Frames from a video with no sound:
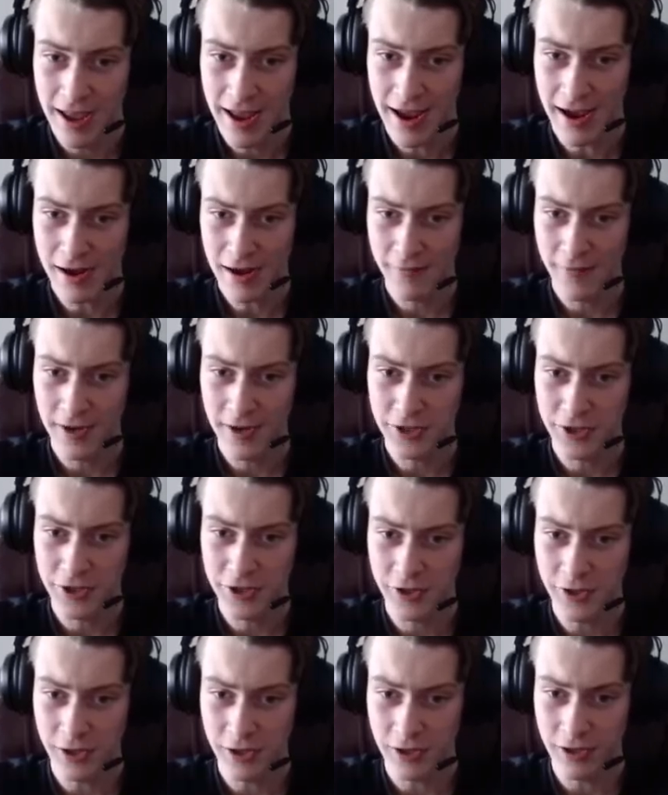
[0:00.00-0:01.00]
And I've actually
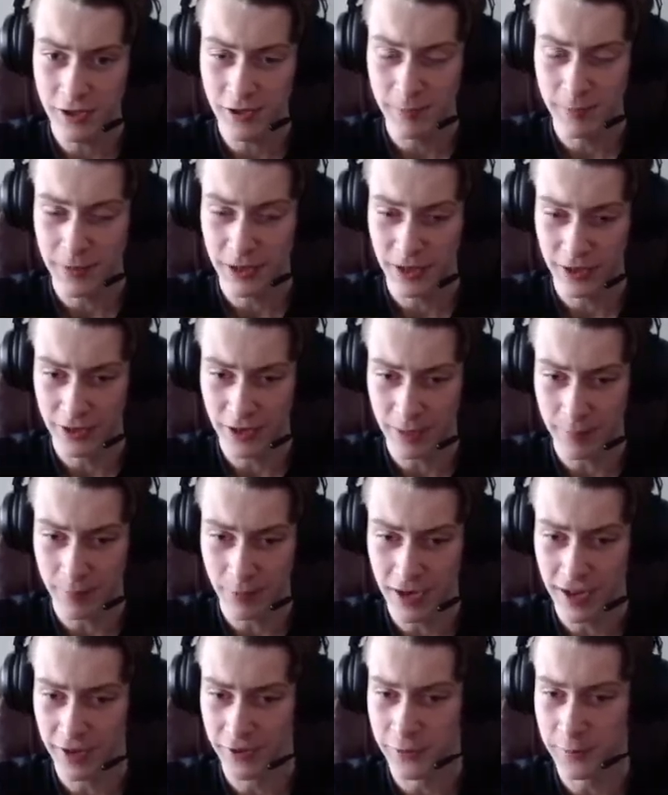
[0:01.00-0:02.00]
started to build up
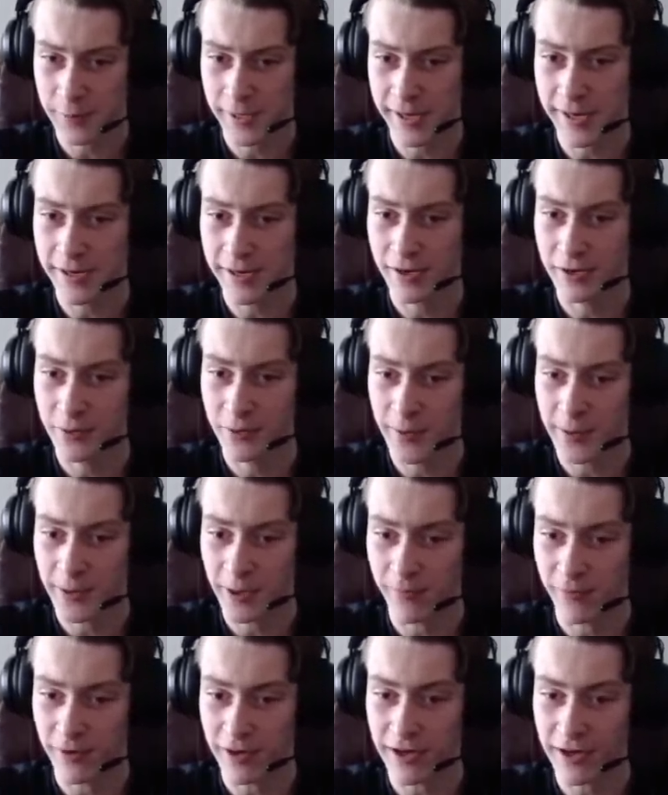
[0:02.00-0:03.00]
what I was planning on doing
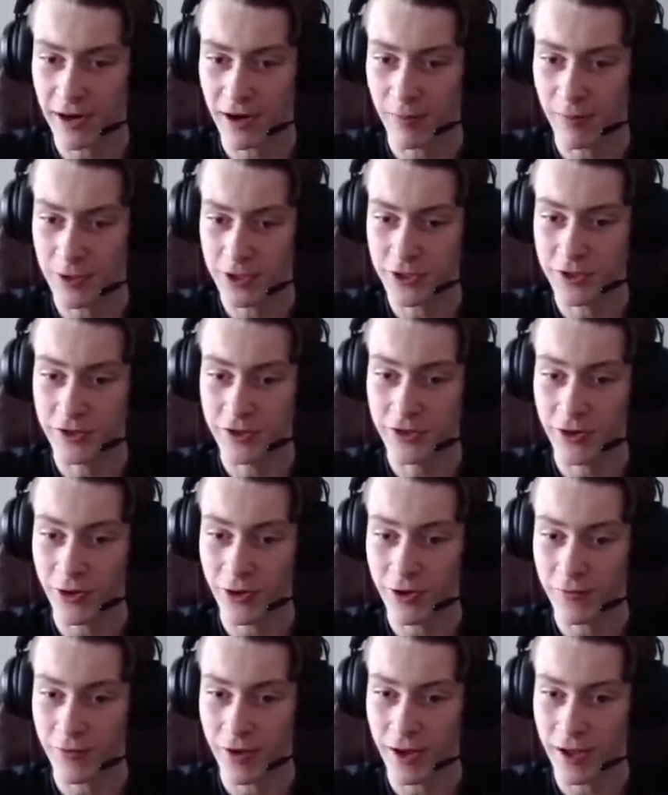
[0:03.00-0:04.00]
over here, which is
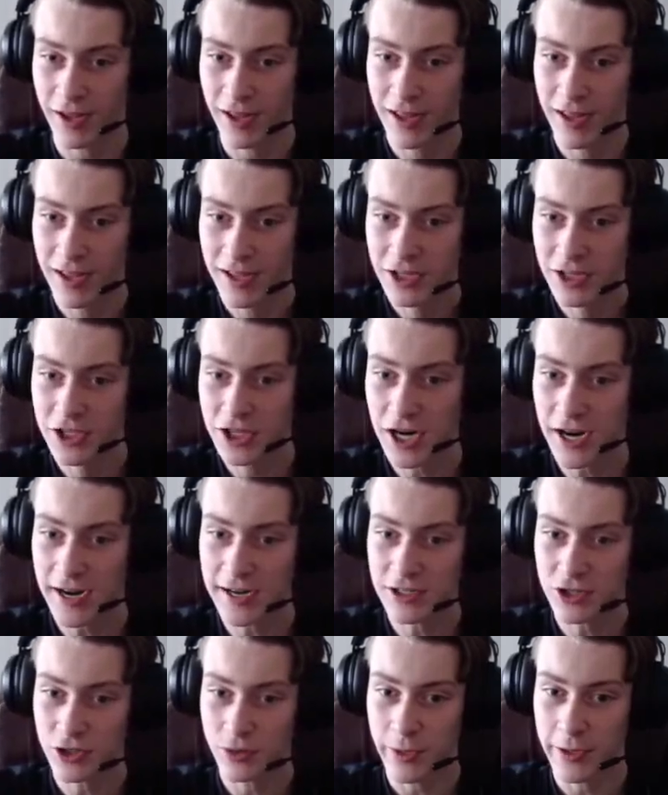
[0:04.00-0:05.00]
sort of a
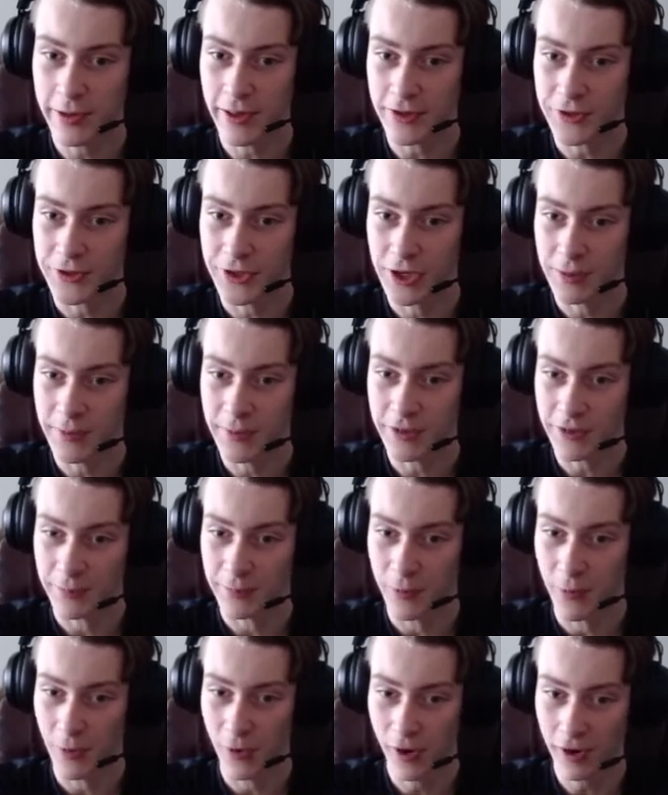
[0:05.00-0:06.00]
giant tree that's going to be
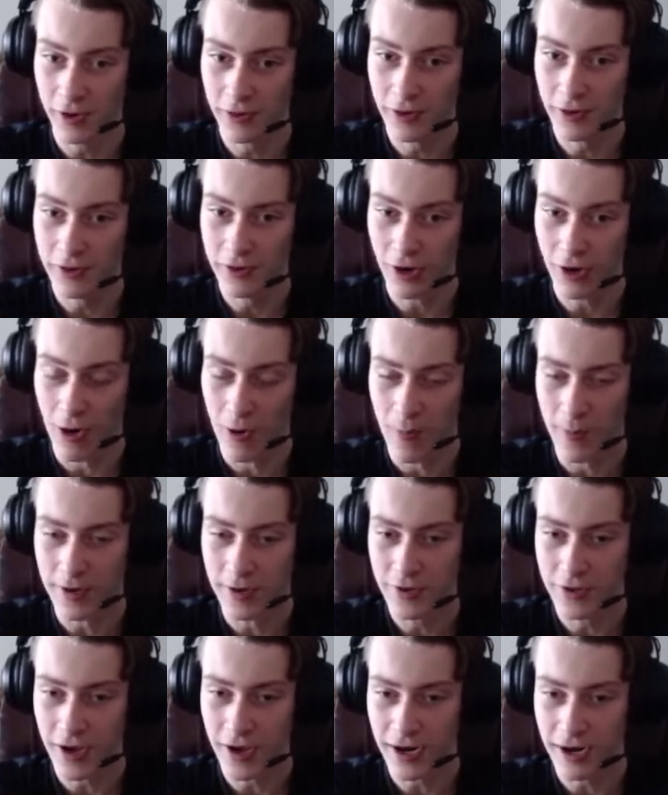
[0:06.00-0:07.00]
supporting the dome
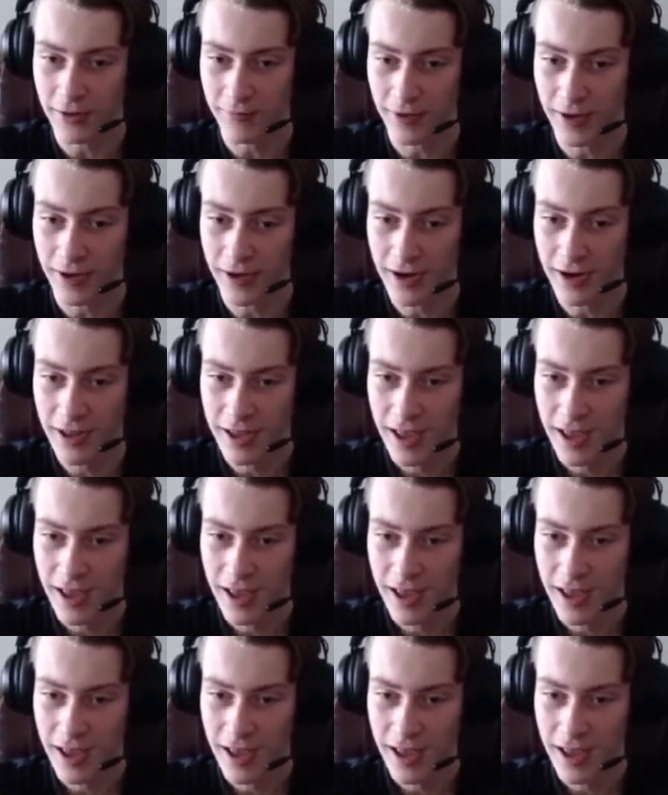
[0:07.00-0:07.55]
inside of it.